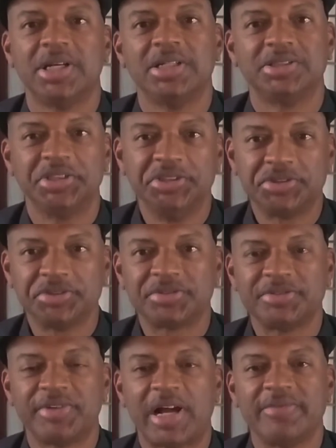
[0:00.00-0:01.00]
Teacher
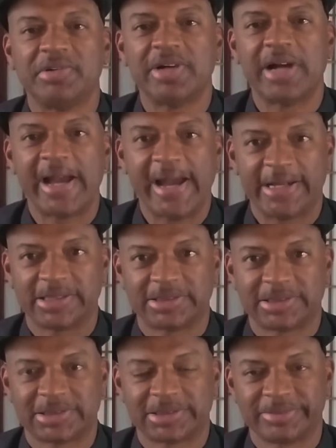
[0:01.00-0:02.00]
Survival
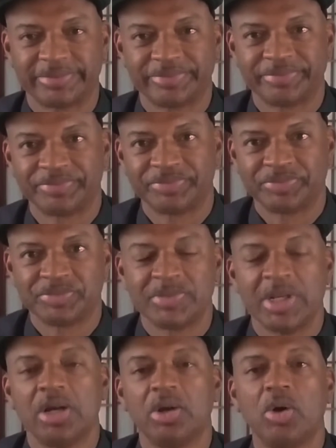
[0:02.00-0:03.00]
Hacks.
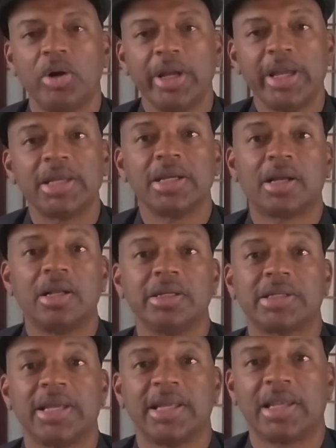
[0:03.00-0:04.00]
Go ahead and click
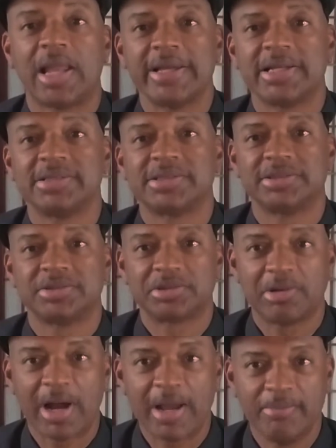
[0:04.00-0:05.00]
that like and
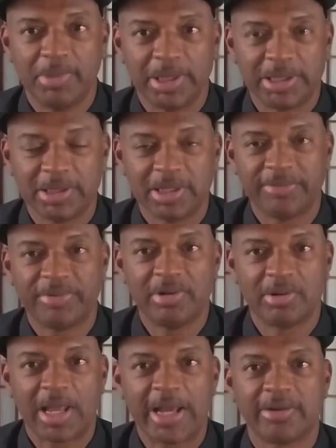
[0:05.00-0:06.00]
subscribe button if you
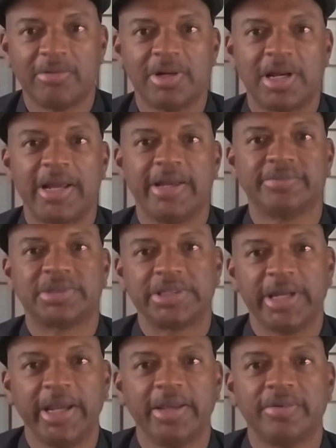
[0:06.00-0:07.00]
like what I am
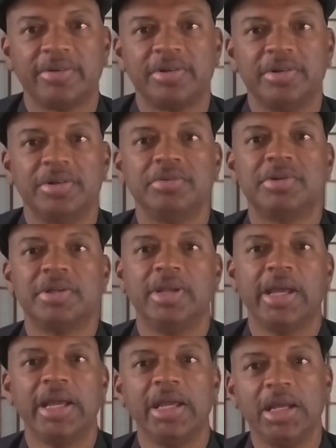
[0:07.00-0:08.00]
saying to you
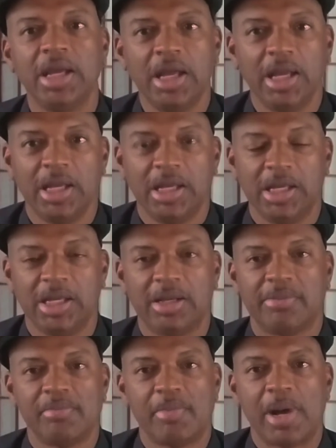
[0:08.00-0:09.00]
today
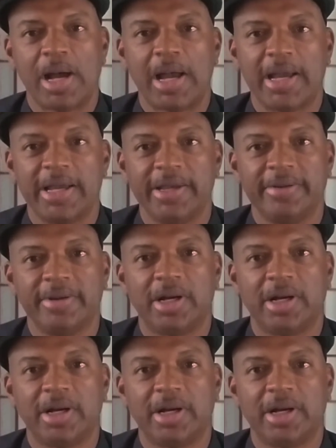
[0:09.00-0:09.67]
in my